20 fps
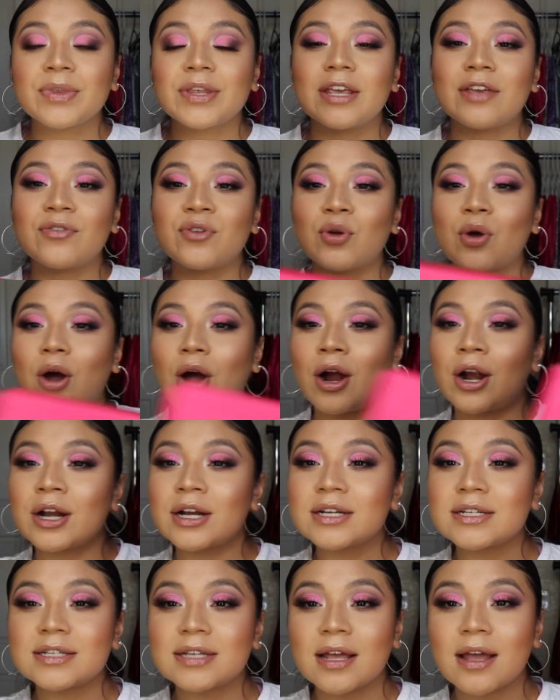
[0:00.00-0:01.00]
If you
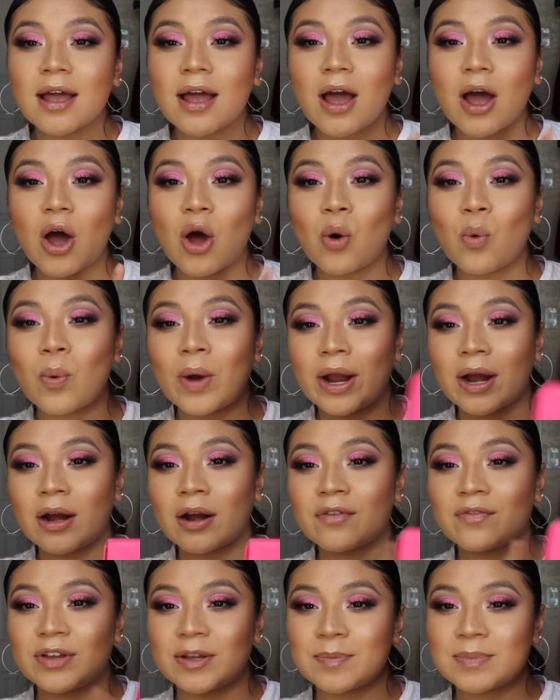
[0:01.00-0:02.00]
aren't
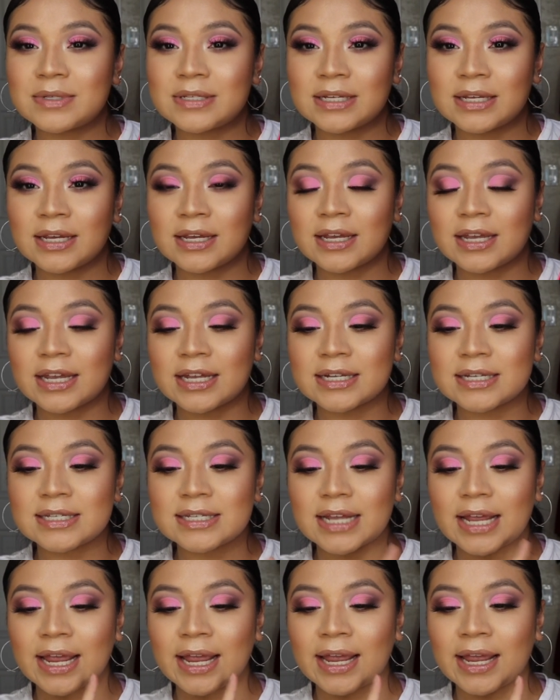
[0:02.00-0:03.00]
aware of Ipsy,
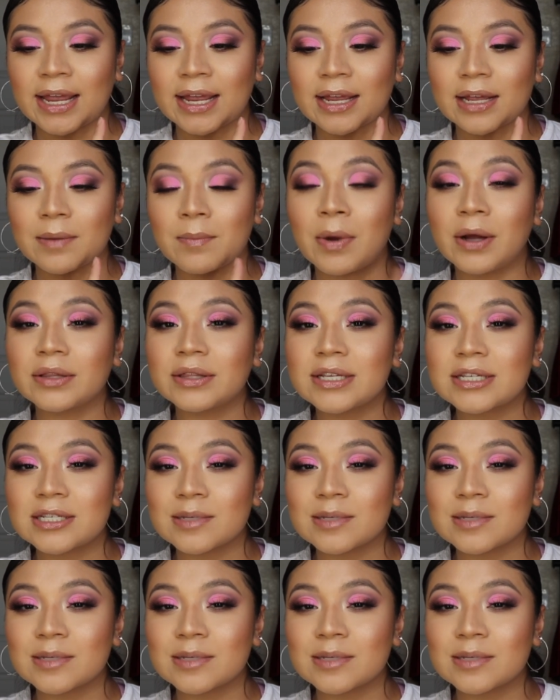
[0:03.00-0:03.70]
it's a monthly